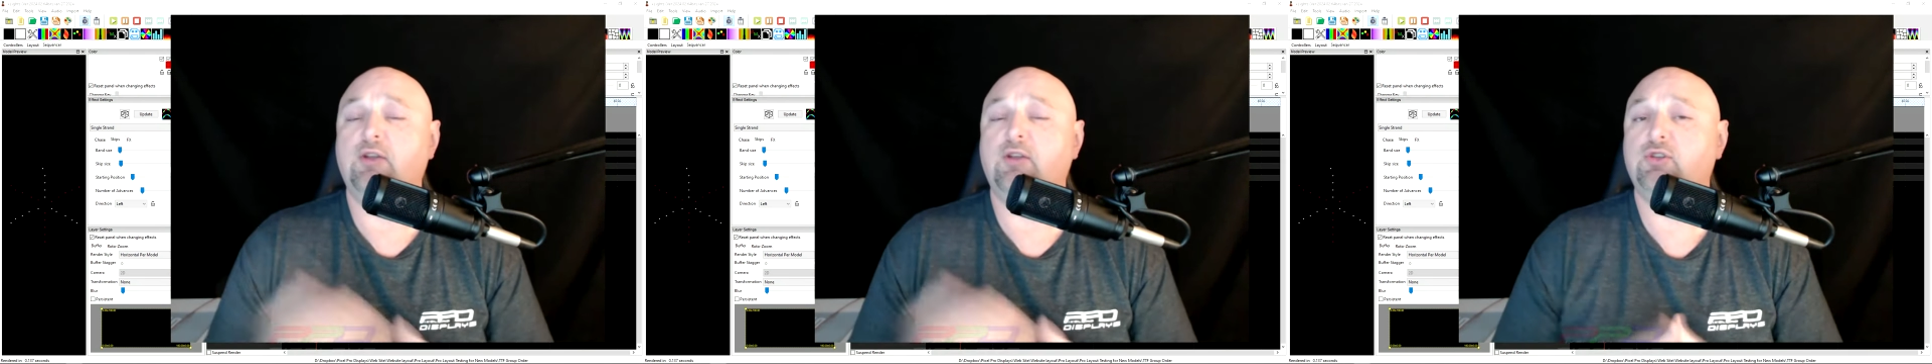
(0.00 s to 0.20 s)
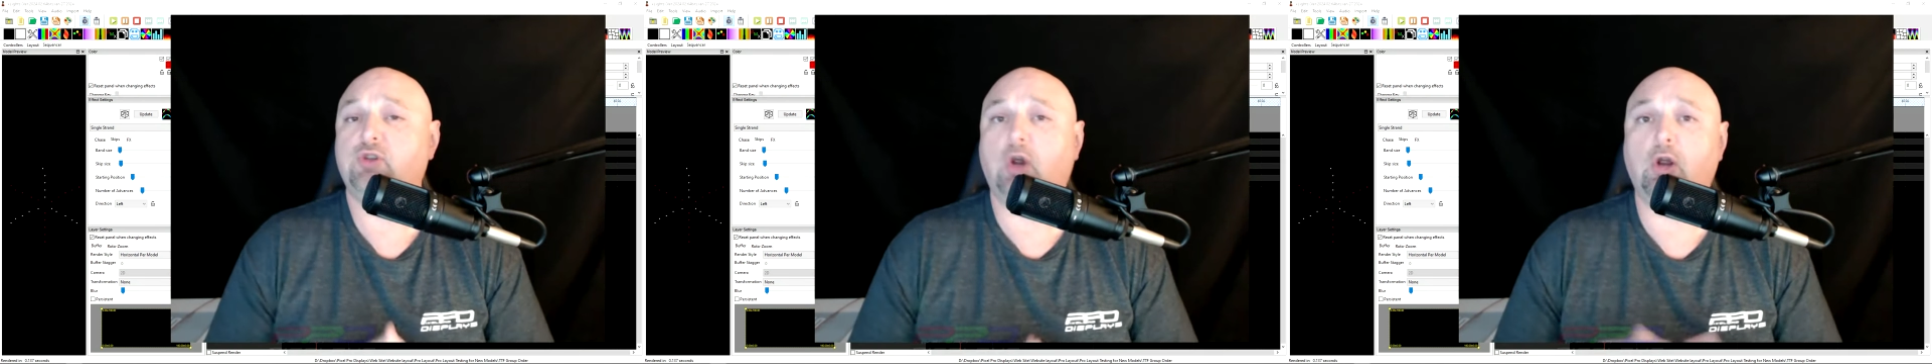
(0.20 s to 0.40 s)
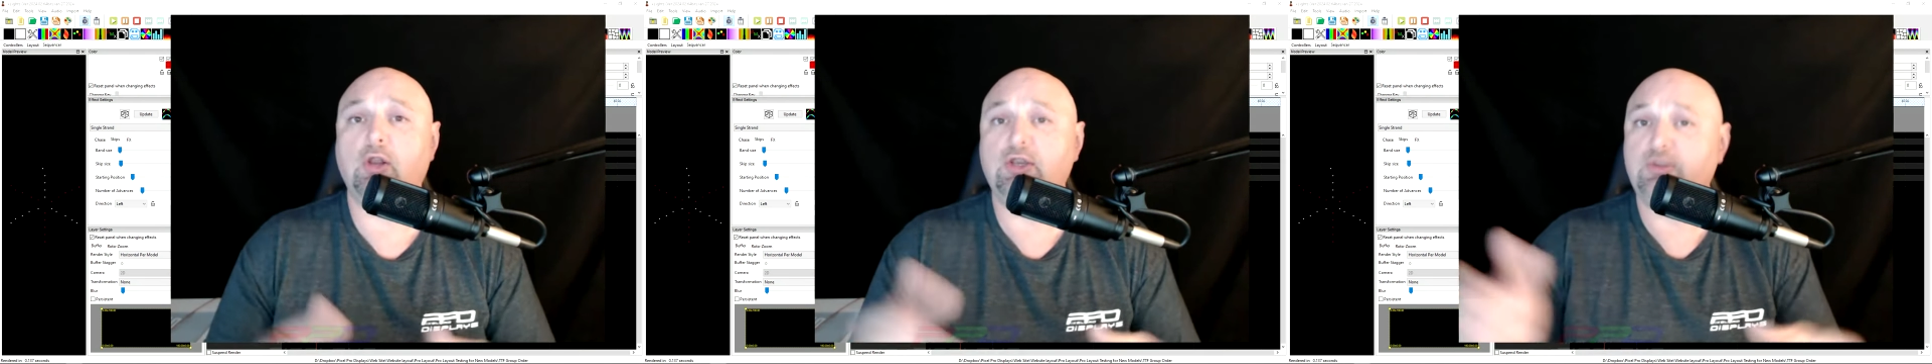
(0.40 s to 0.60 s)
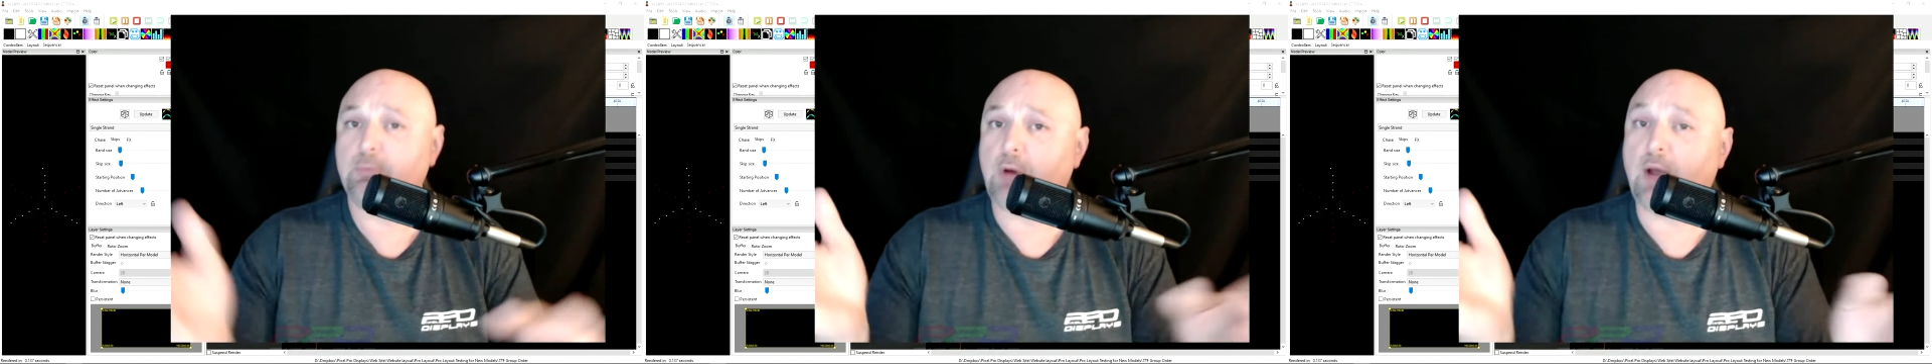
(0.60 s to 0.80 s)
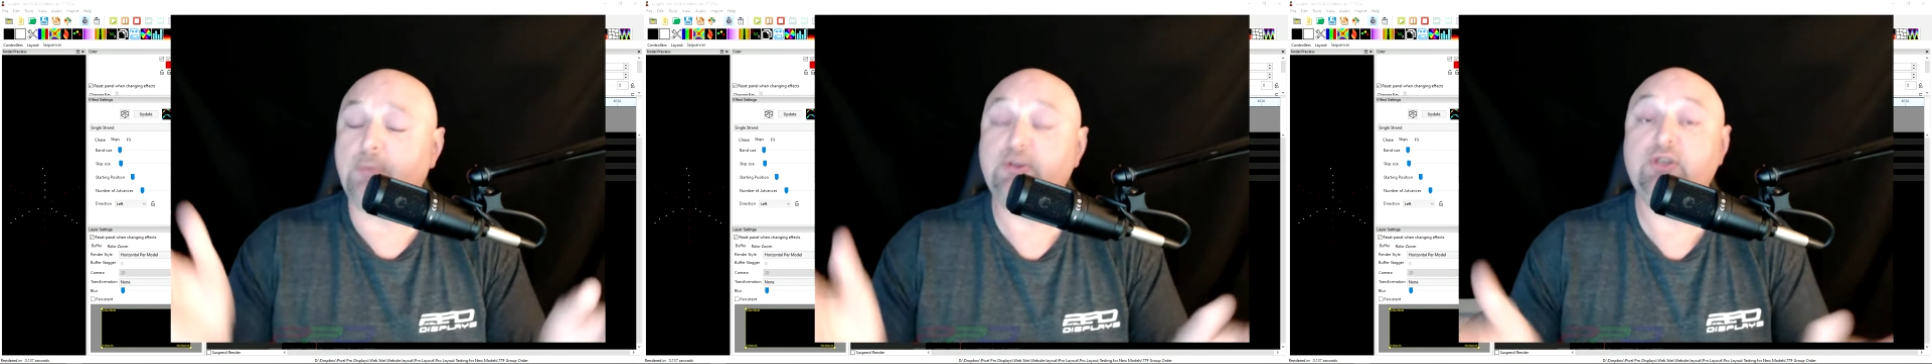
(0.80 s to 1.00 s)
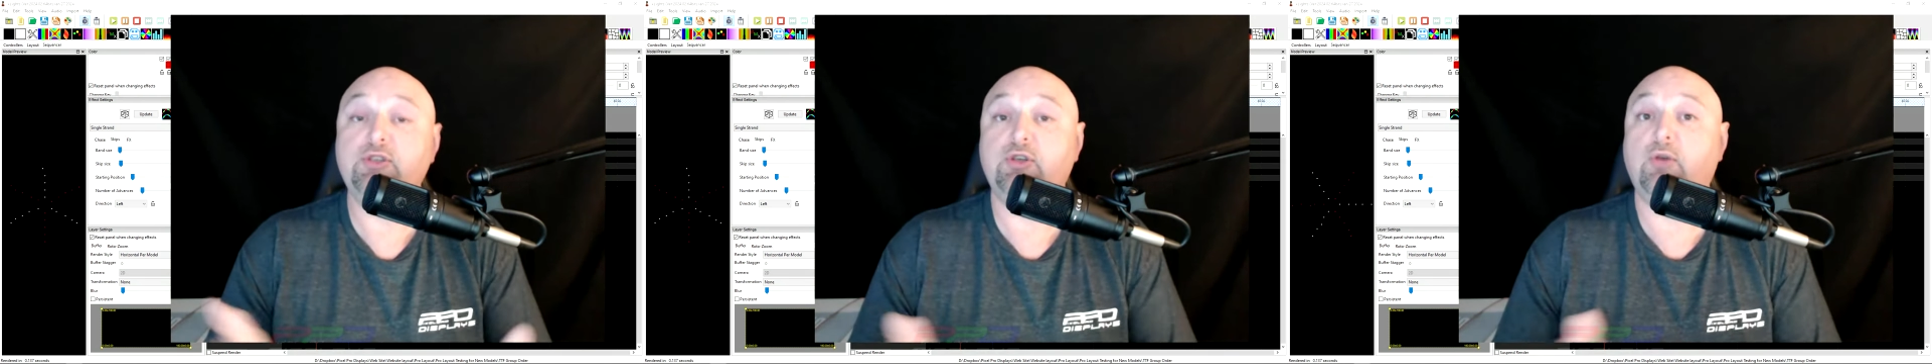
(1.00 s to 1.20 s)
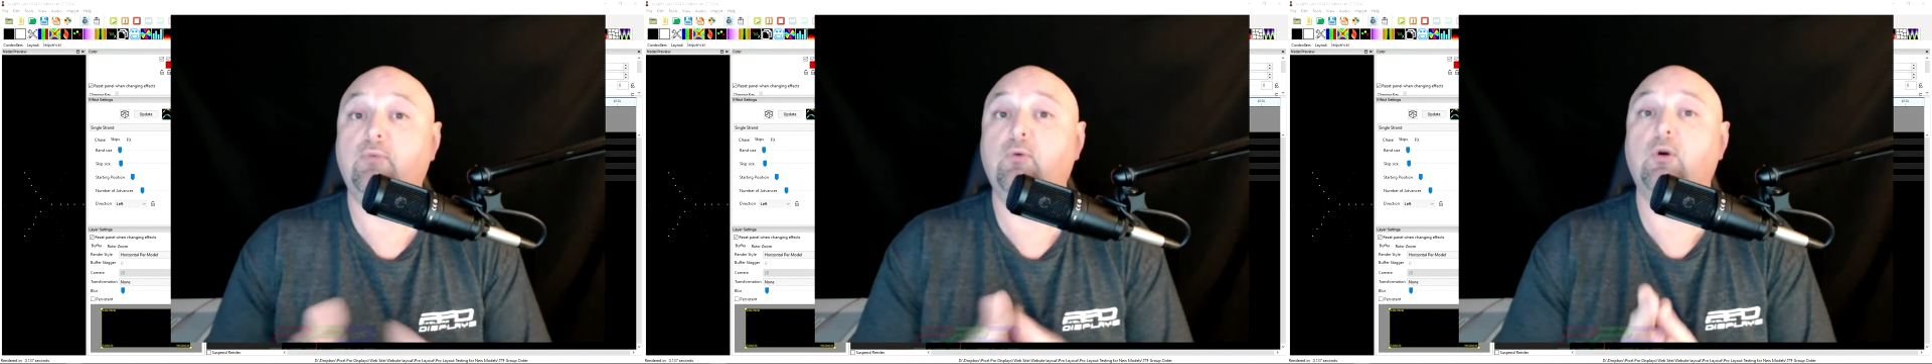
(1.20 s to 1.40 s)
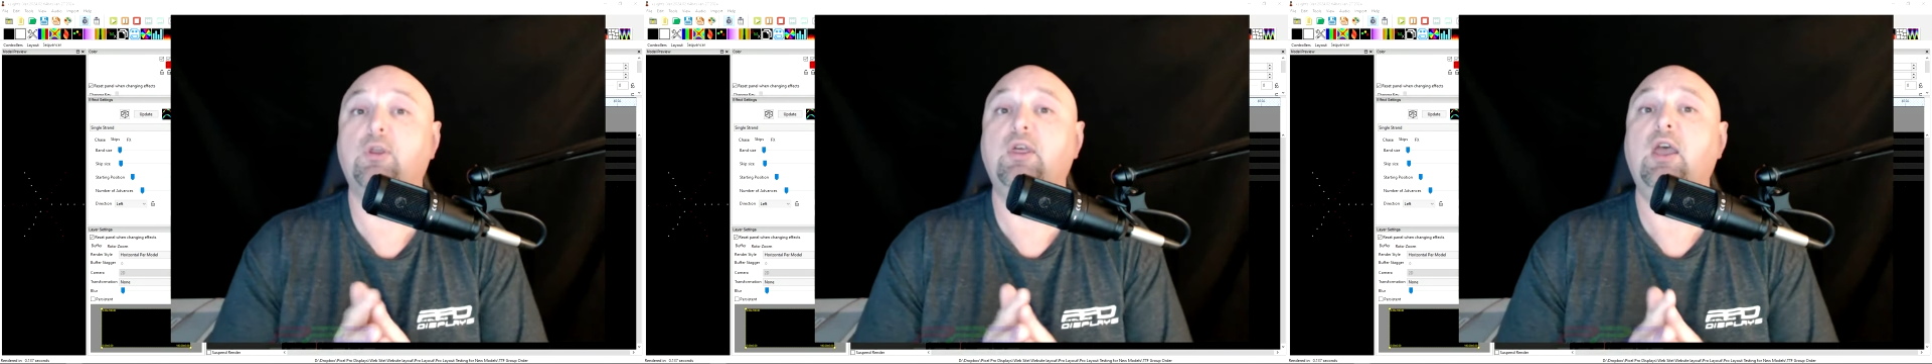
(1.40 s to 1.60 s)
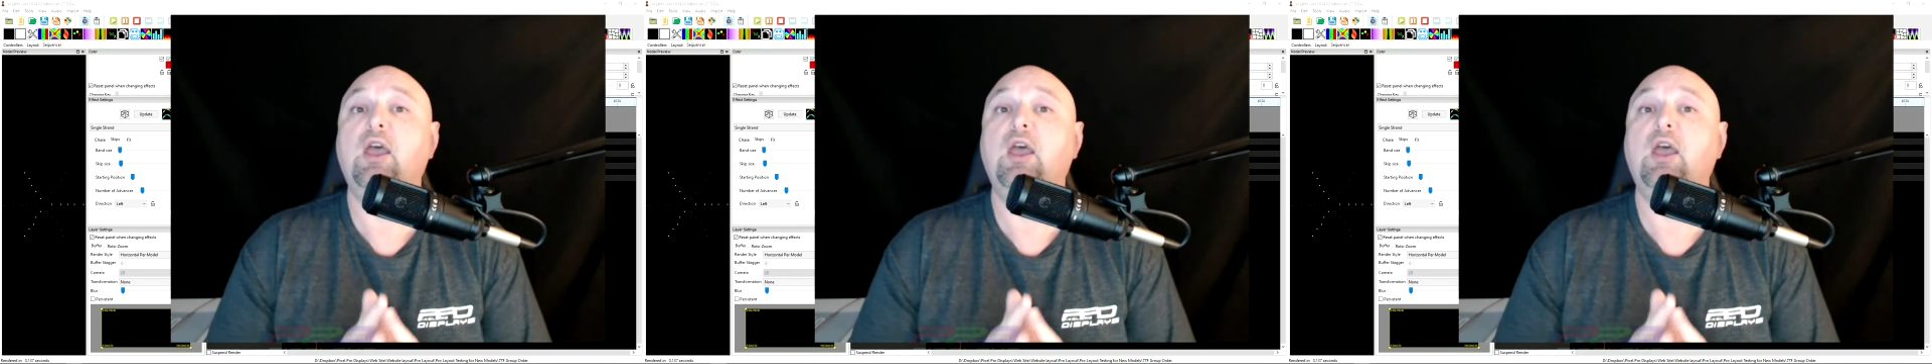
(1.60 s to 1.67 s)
Charlie's Props and so forth.